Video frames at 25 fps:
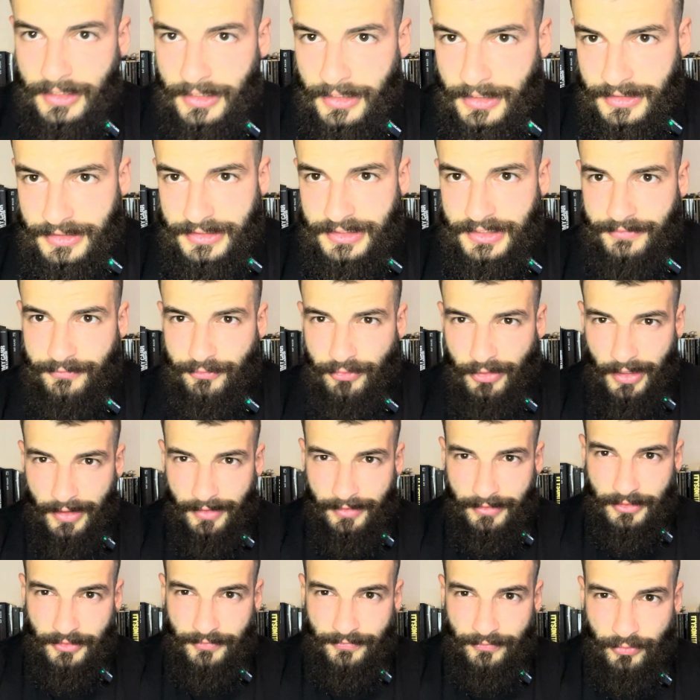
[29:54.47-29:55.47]
See
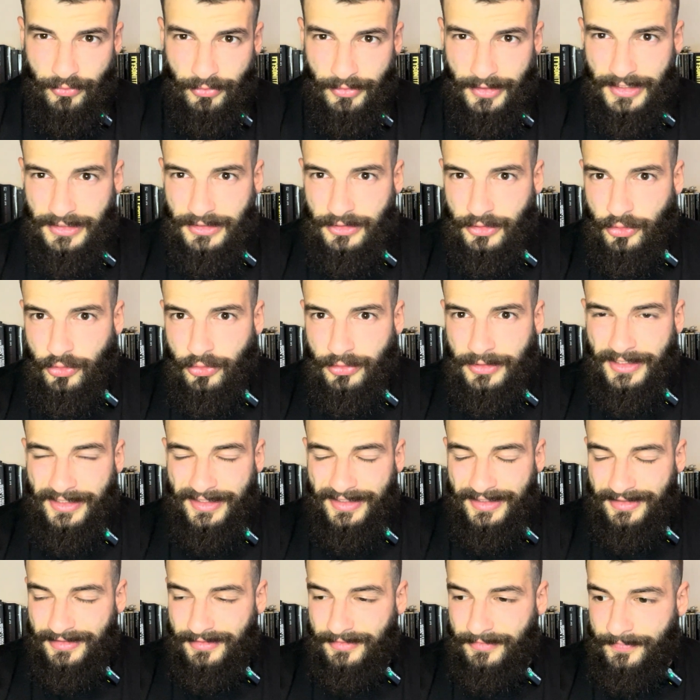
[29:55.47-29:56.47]
if you're any good at
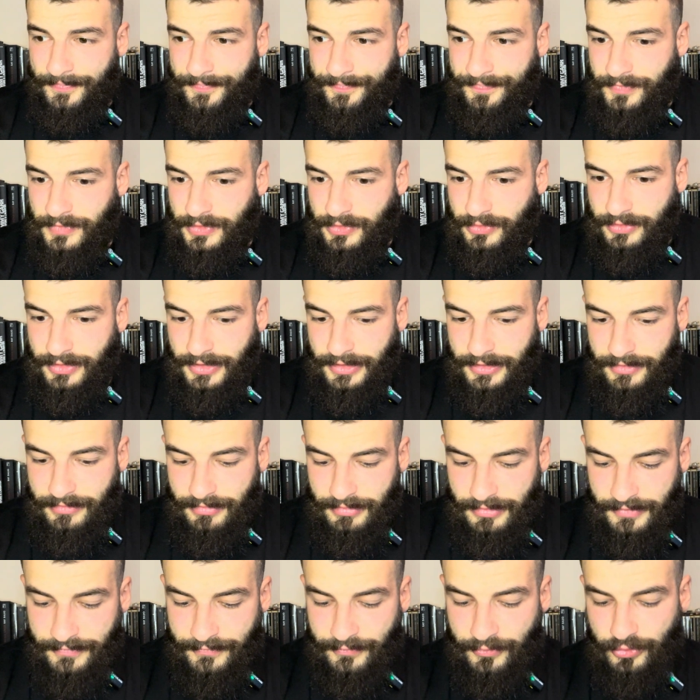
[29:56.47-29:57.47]
it. Okay,
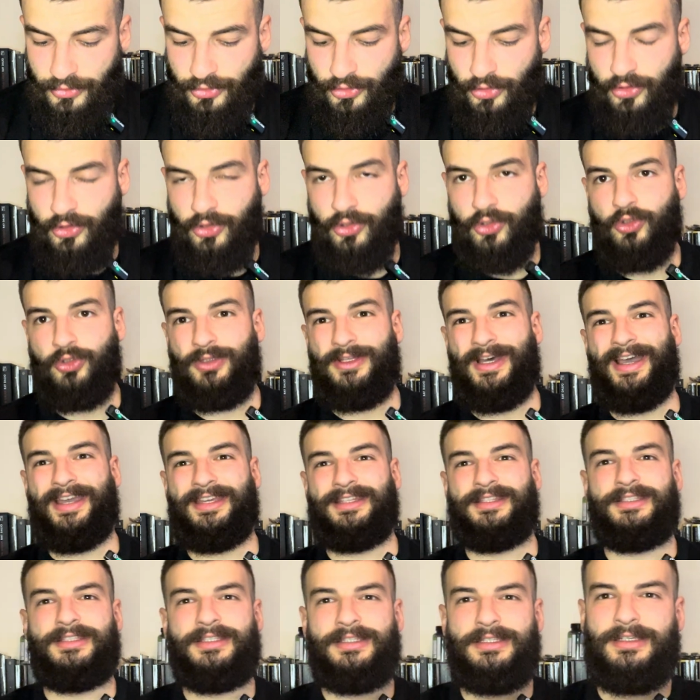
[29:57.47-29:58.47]
if you're not good,
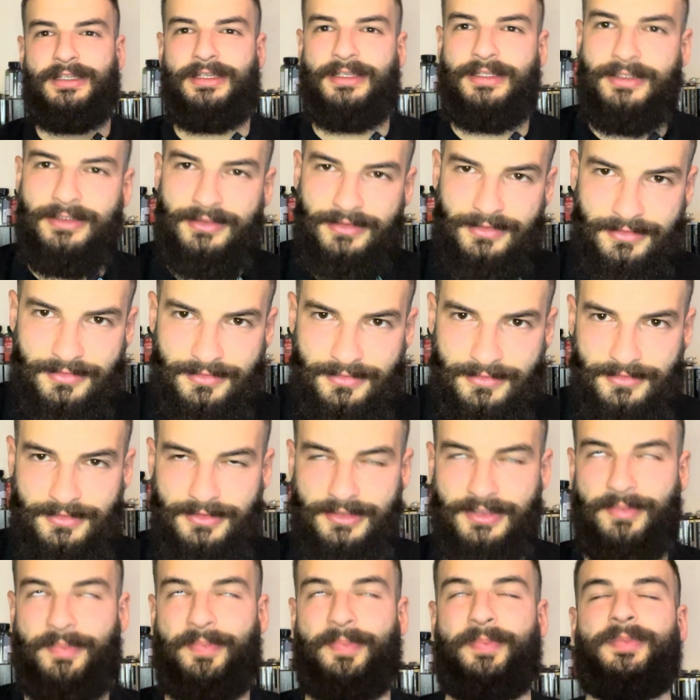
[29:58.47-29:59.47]
ideally,
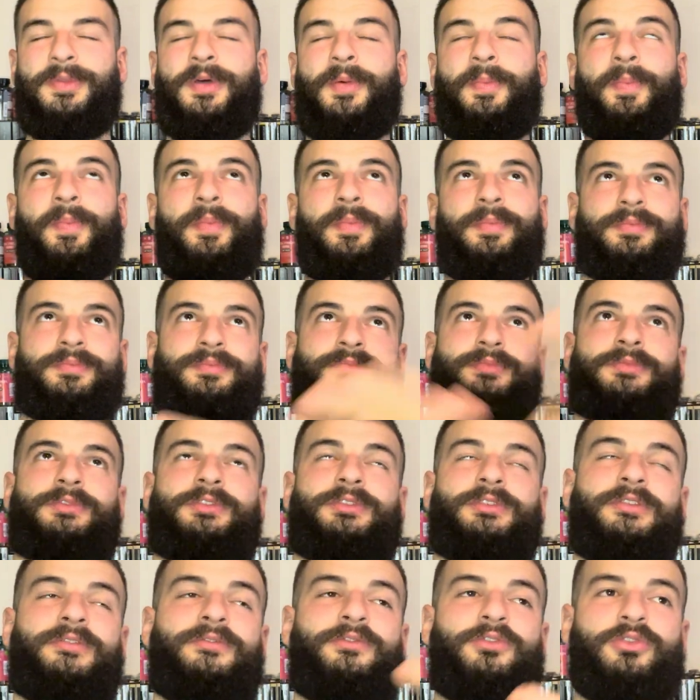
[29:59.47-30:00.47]

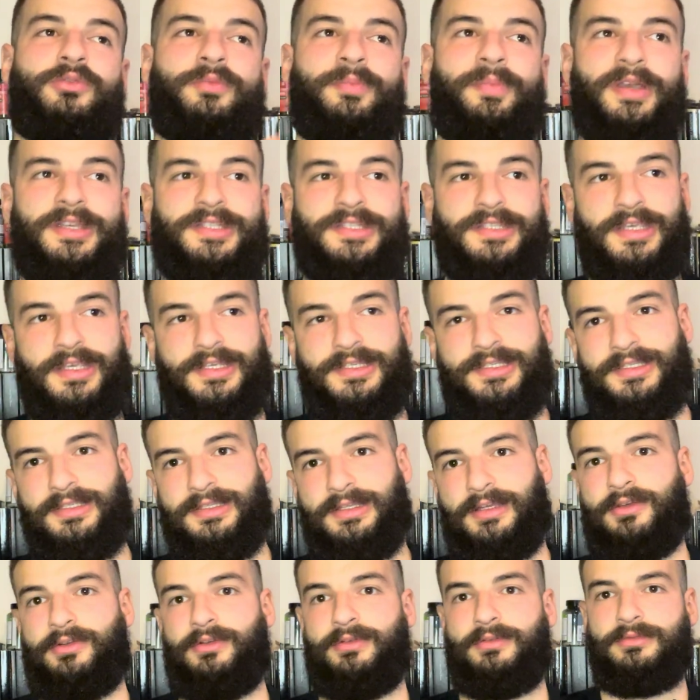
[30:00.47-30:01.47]
I'm giving you best case
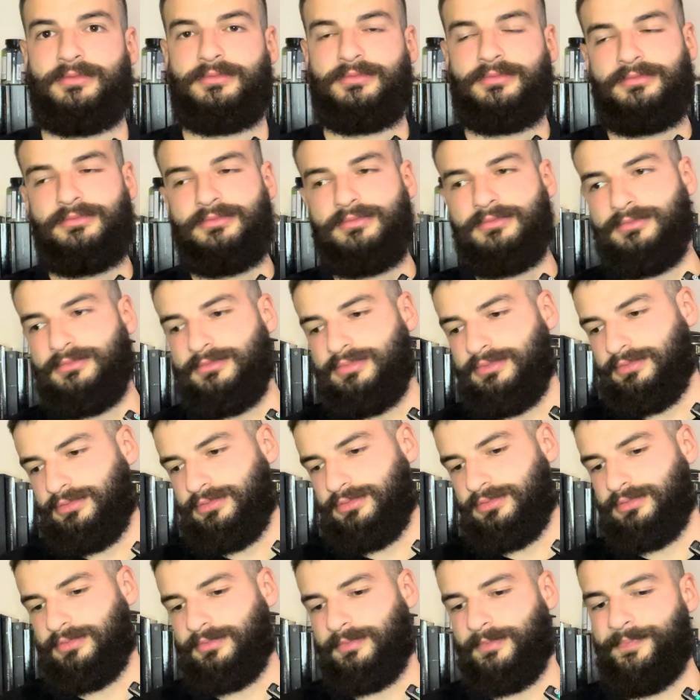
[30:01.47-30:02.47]
scenario.
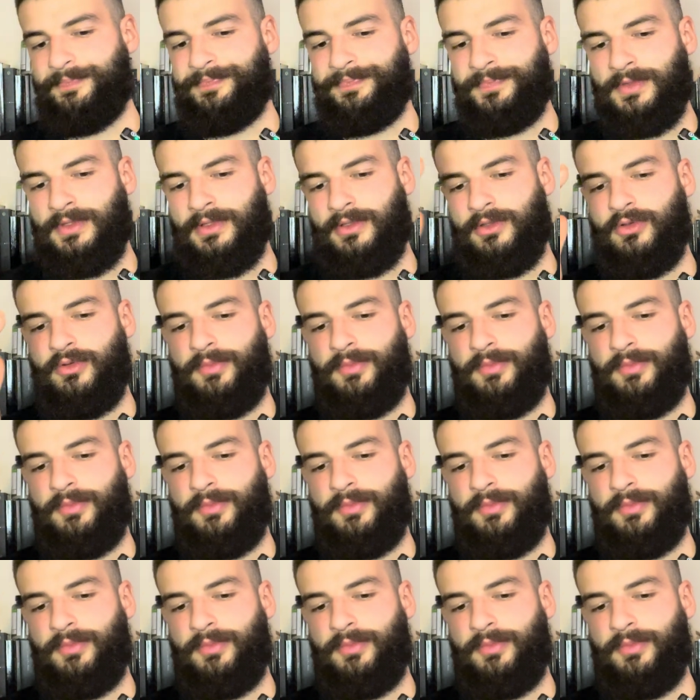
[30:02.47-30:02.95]
You